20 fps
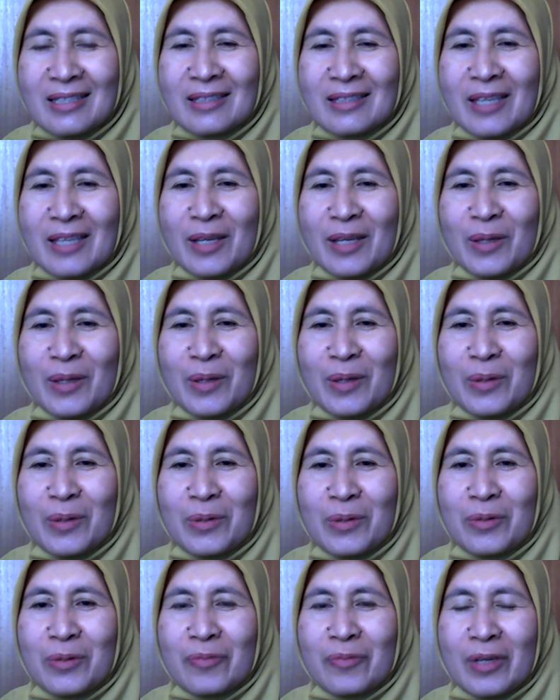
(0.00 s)
Thank
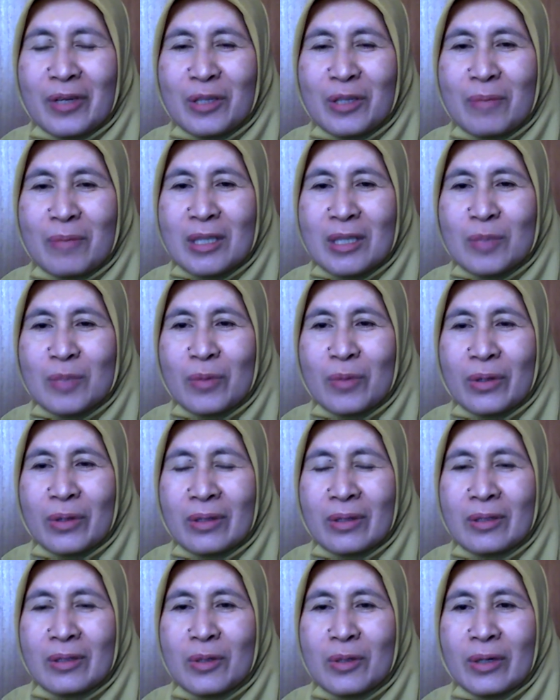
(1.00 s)
you very much
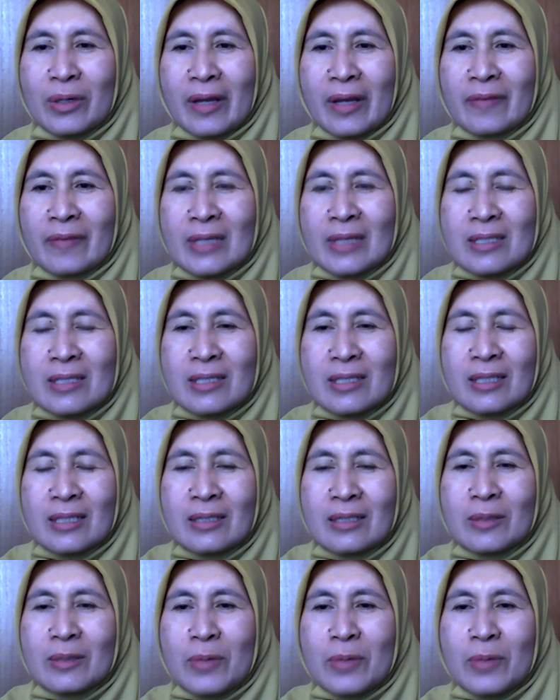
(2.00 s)
for your attention.